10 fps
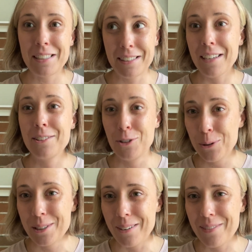It does do
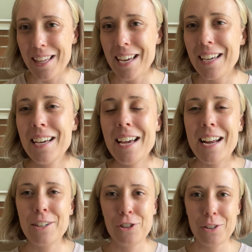something,
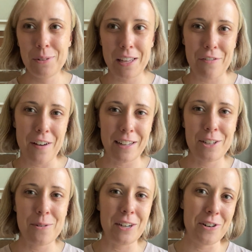and it shouldn't really affect
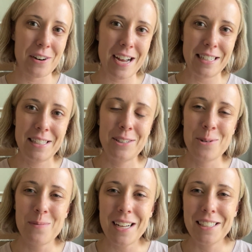you on your end
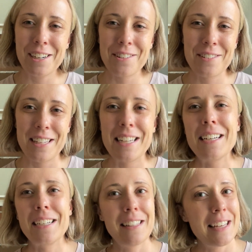too much other
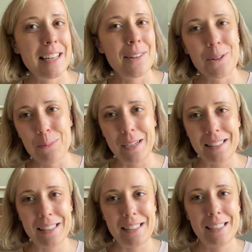than clicking those
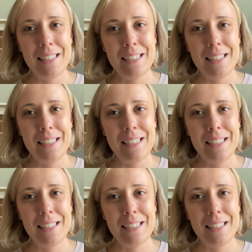buttons.